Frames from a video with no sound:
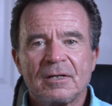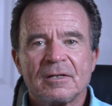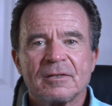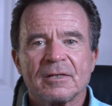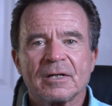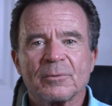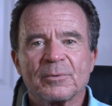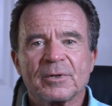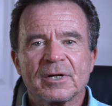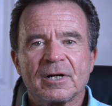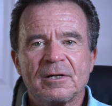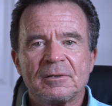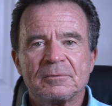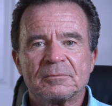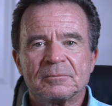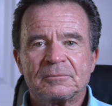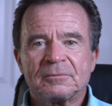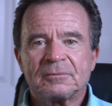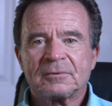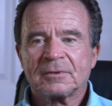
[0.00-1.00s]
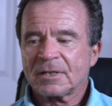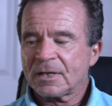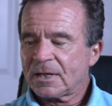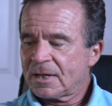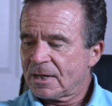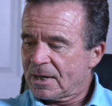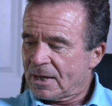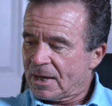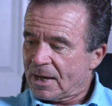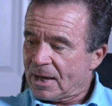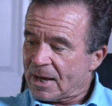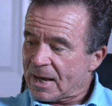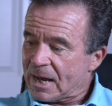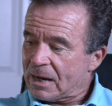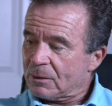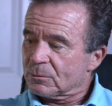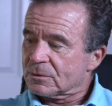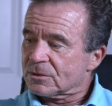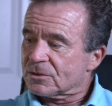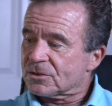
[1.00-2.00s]
there we go.
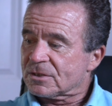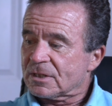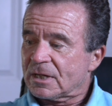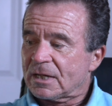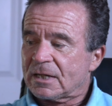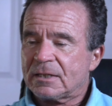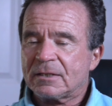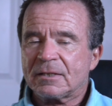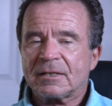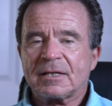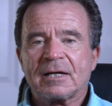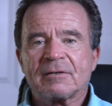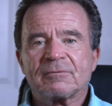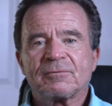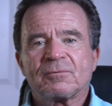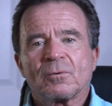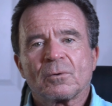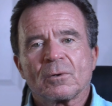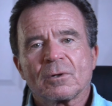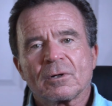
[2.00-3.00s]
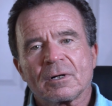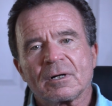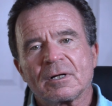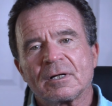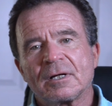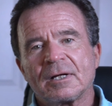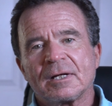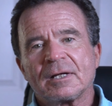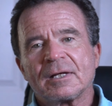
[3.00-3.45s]
I would say that for